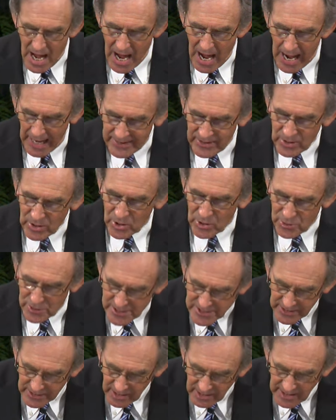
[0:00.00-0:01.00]
hadn't
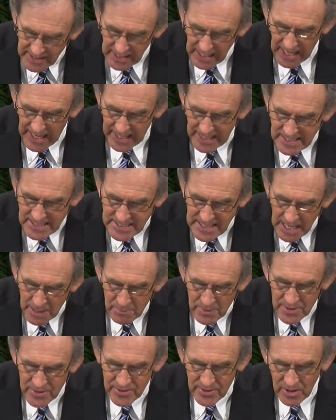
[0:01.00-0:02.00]
critically
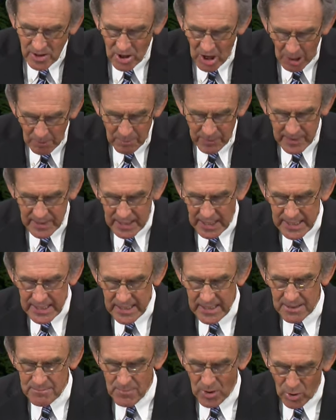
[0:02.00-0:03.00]
examined the
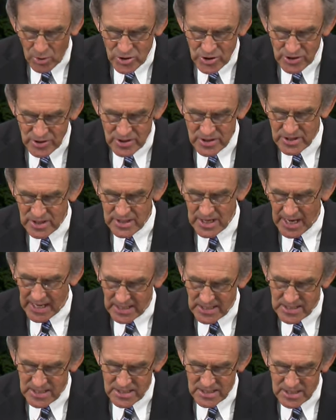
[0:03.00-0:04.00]
complicated emotions and
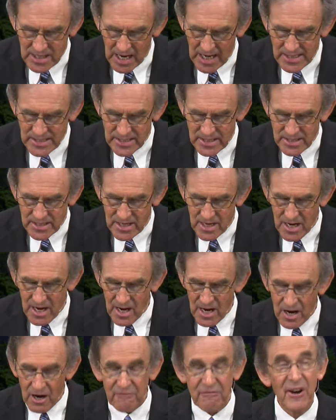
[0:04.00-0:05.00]
exercises
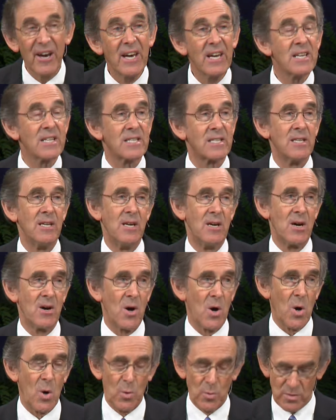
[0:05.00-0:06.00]
of his
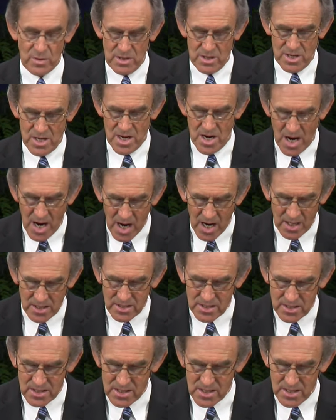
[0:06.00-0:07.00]
own
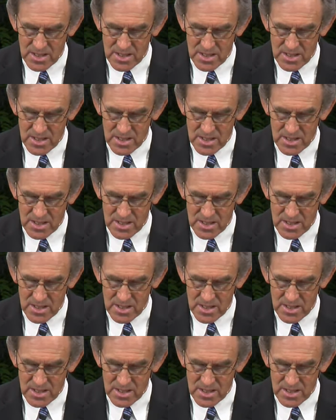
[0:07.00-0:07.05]
heart.